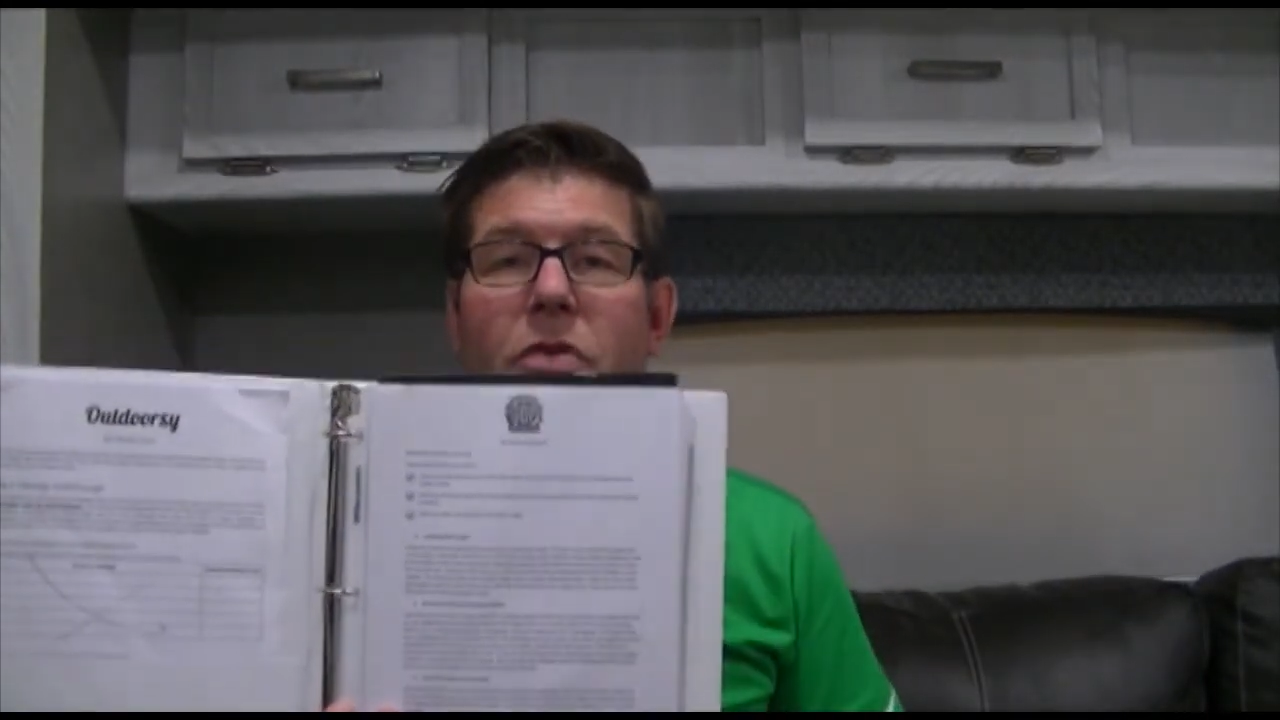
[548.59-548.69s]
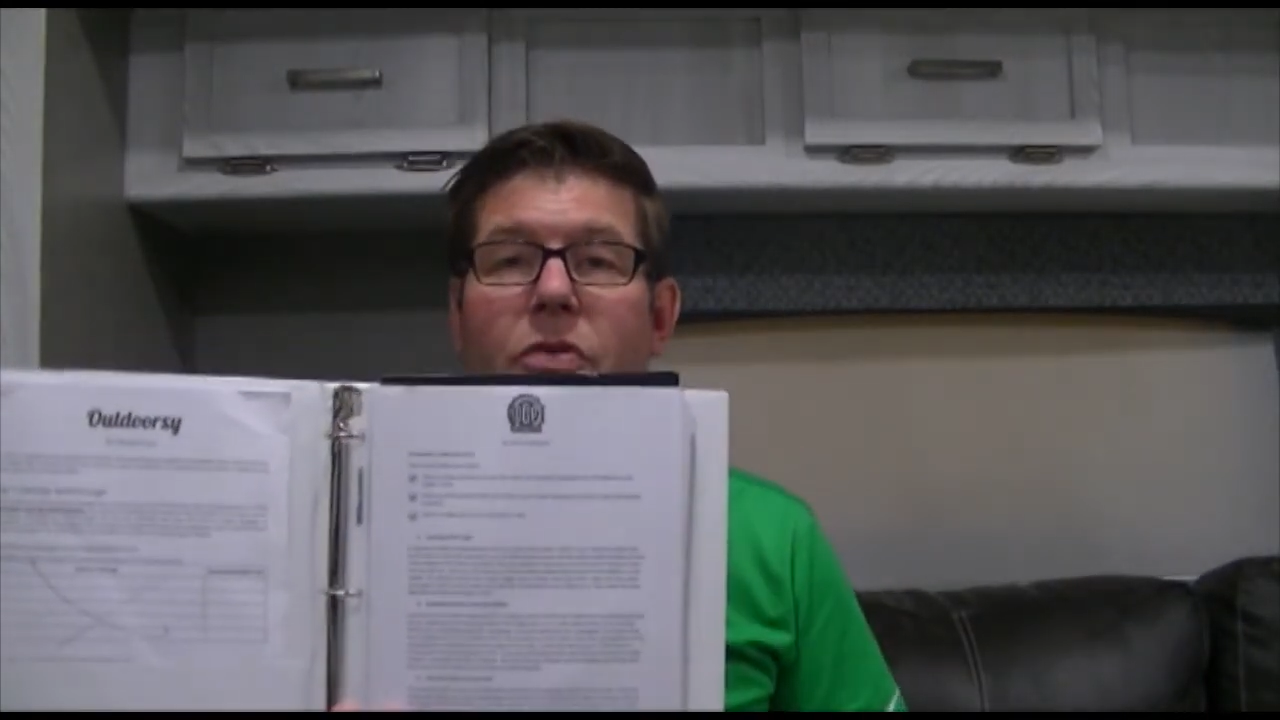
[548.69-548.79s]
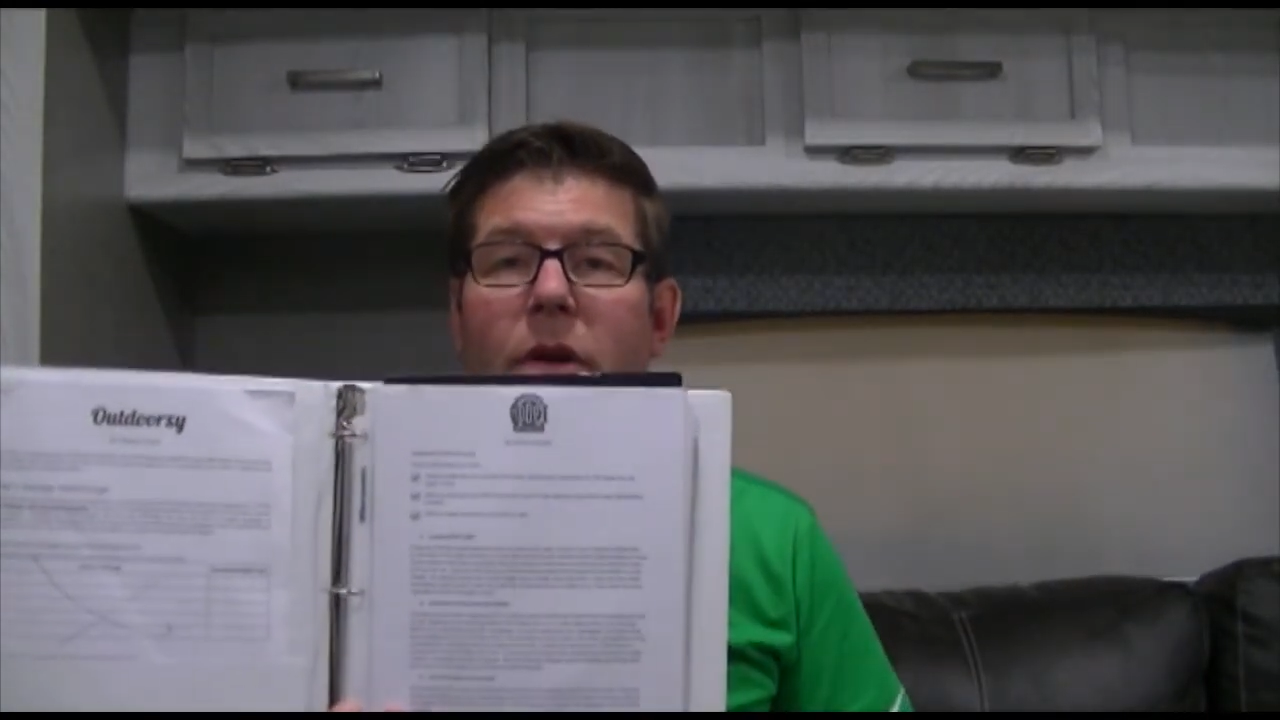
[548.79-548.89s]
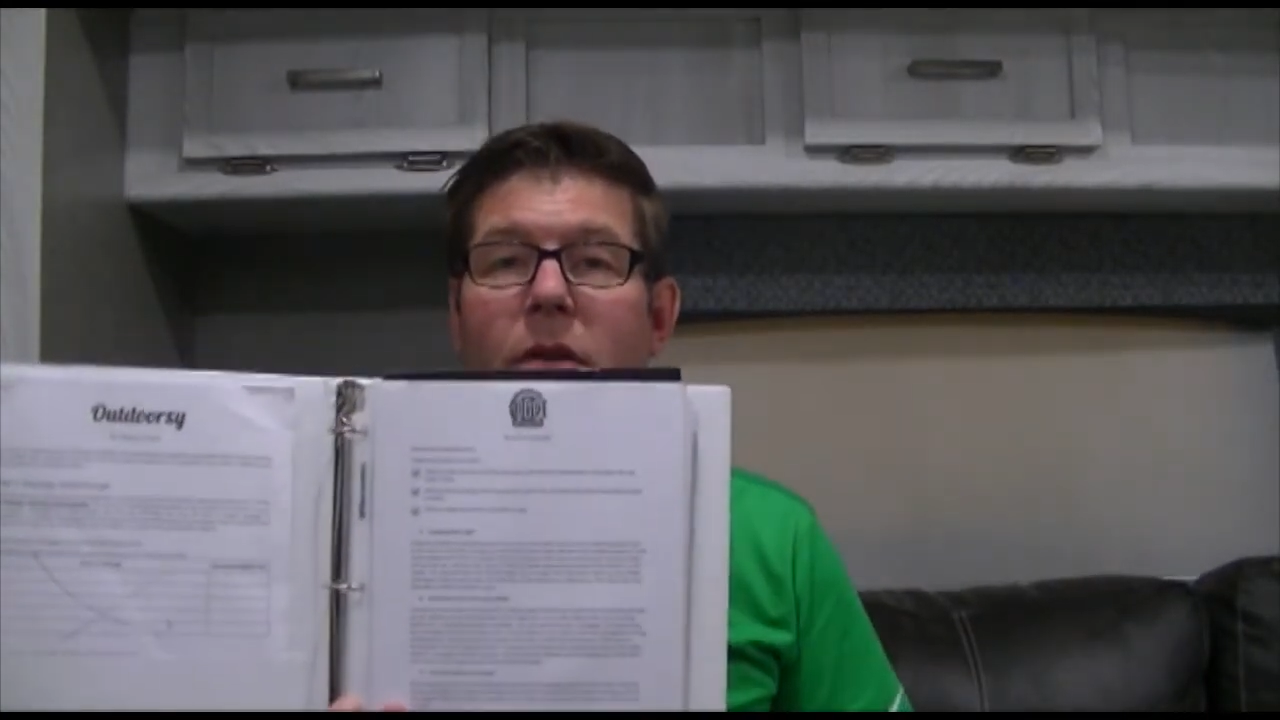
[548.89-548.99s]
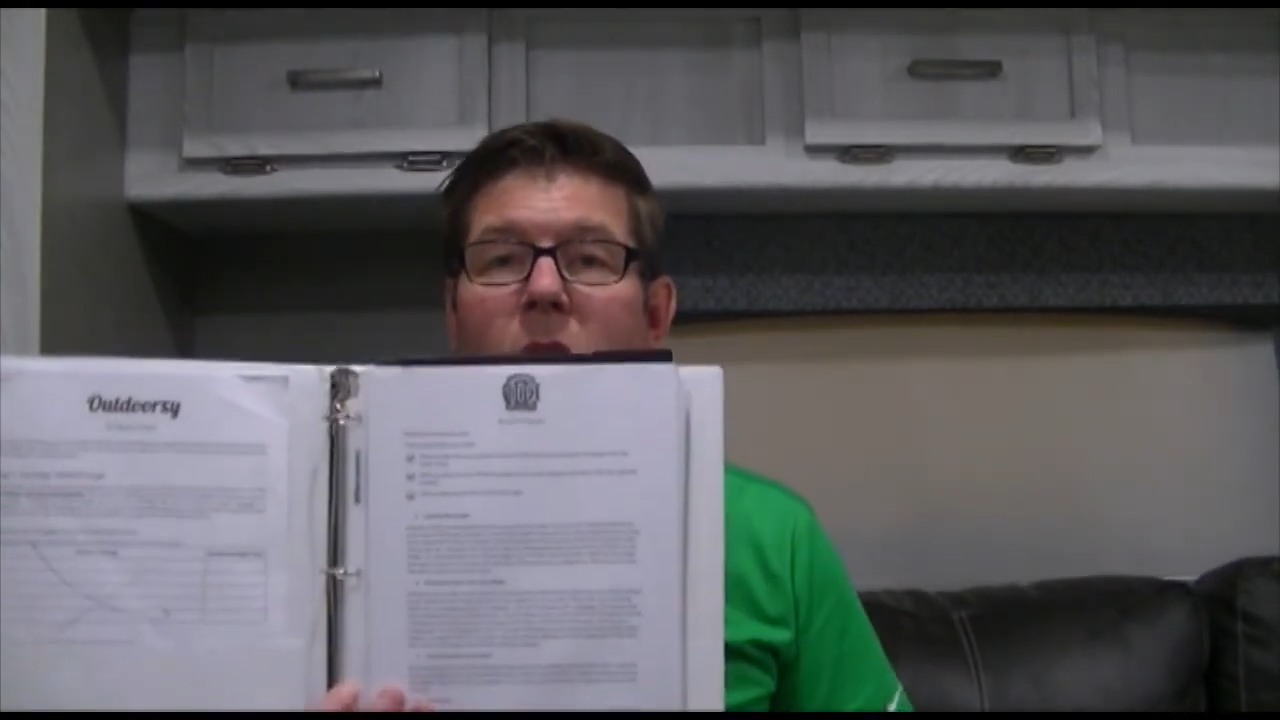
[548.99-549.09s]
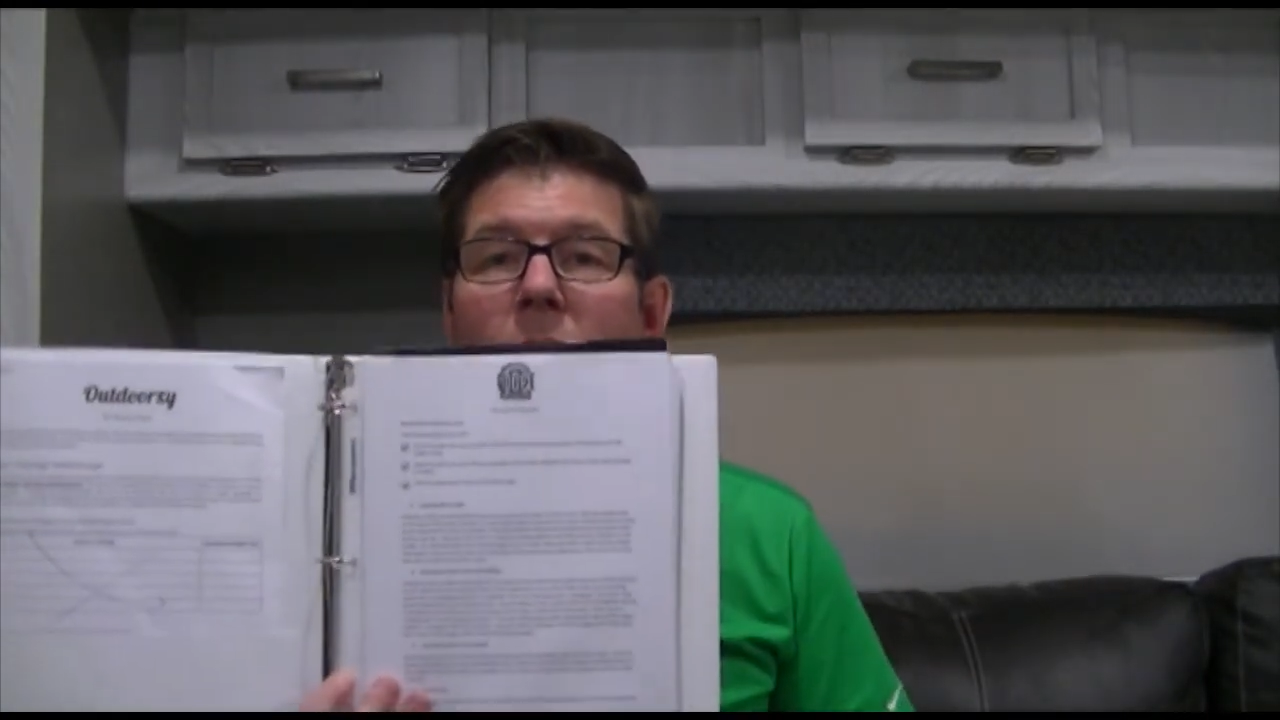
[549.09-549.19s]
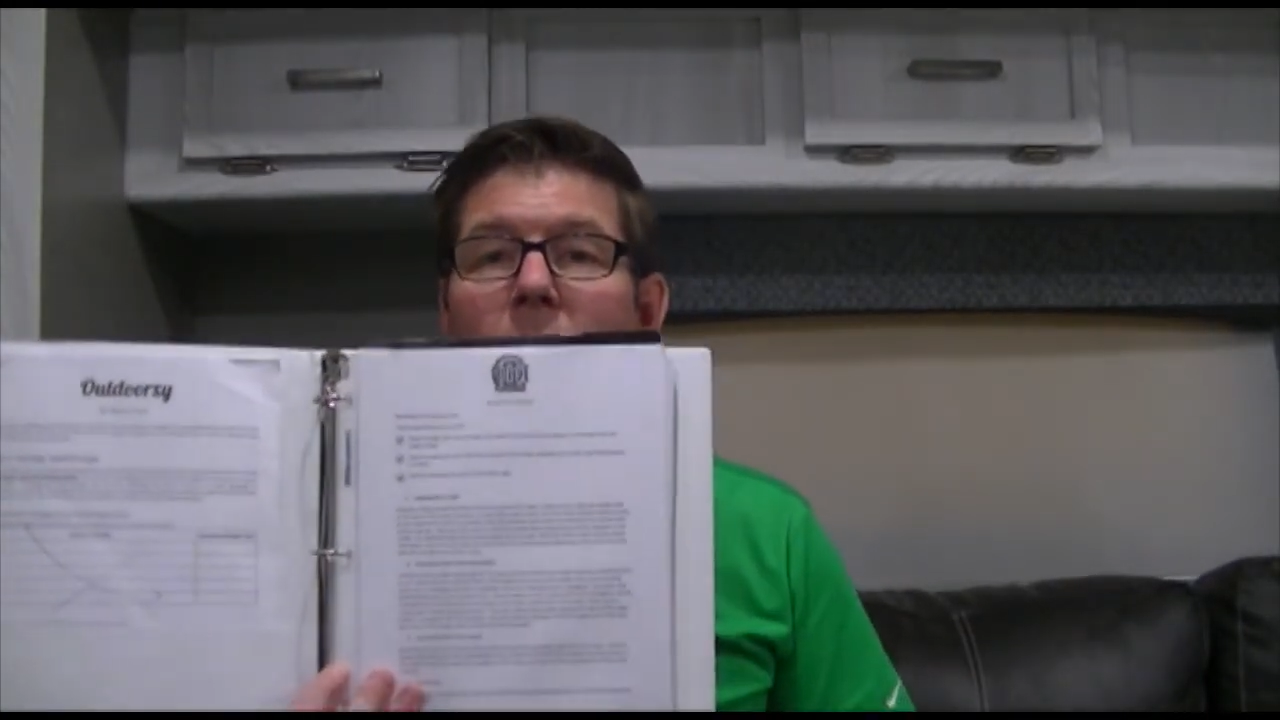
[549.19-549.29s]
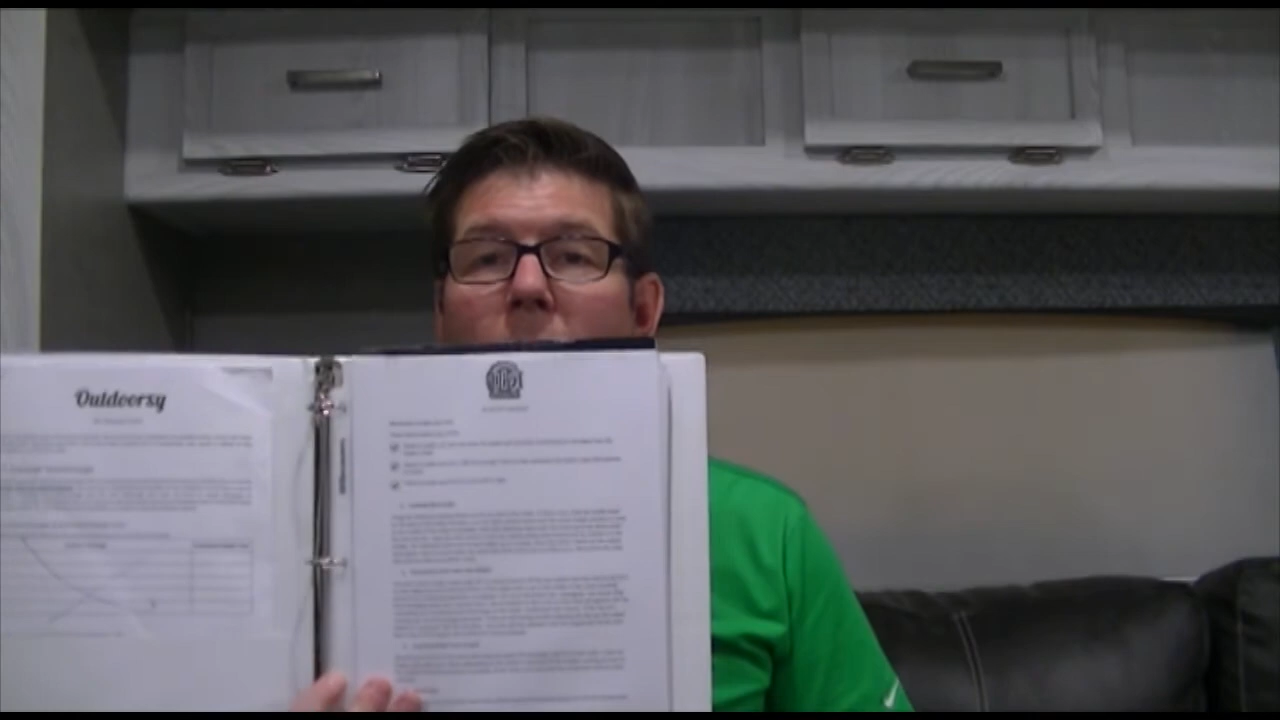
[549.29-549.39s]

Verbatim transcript: trailer,